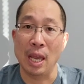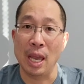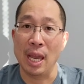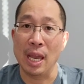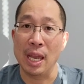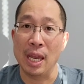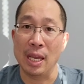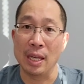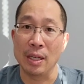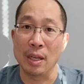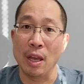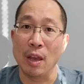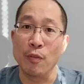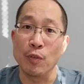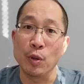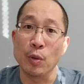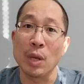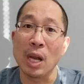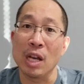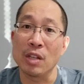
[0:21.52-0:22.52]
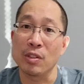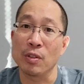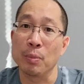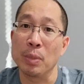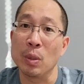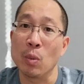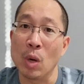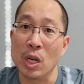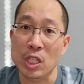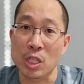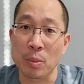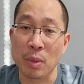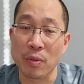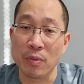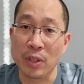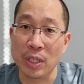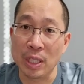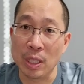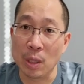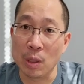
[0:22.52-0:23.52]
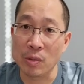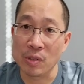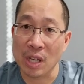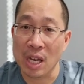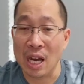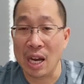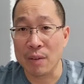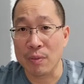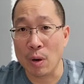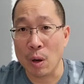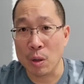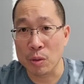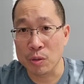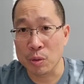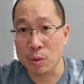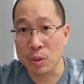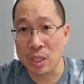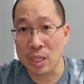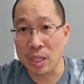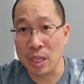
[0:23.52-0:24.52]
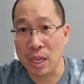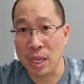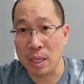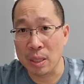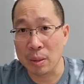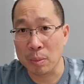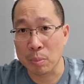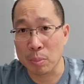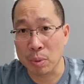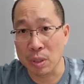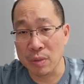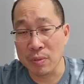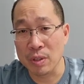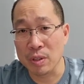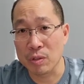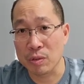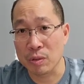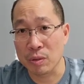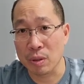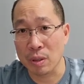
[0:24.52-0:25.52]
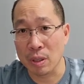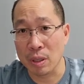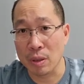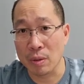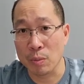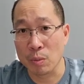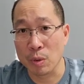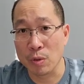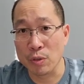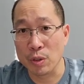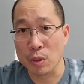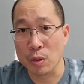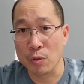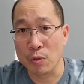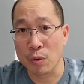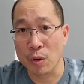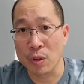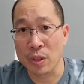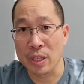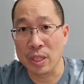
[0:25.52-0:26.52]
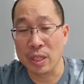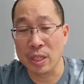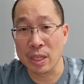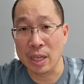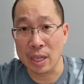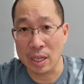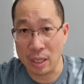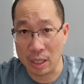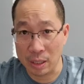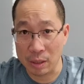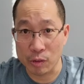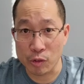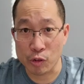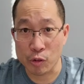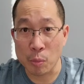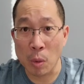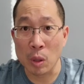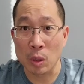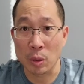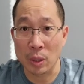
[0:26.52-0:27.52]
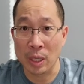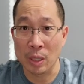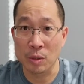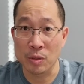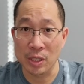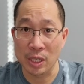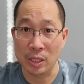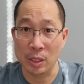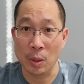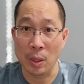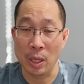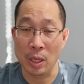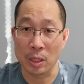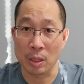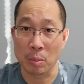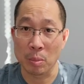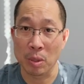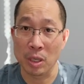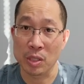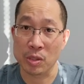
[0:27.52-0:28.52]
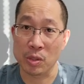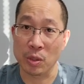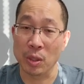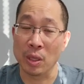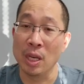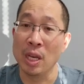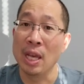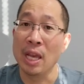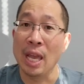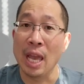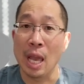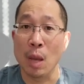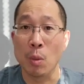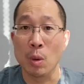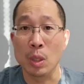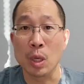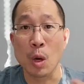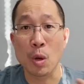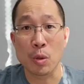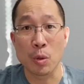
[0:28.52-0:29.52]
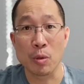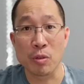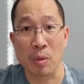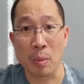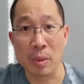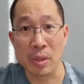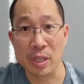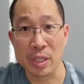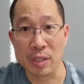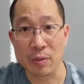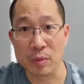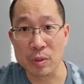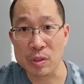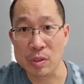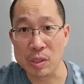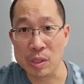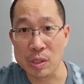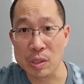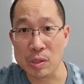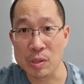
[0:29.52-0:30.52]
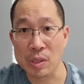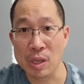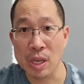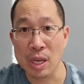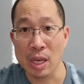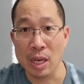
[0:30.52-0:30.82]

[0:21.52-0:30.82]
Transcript: And if you guys have been watching my videos, I've also did a previous review for the smaller Helteko air compressor, and we'll go through some of the differences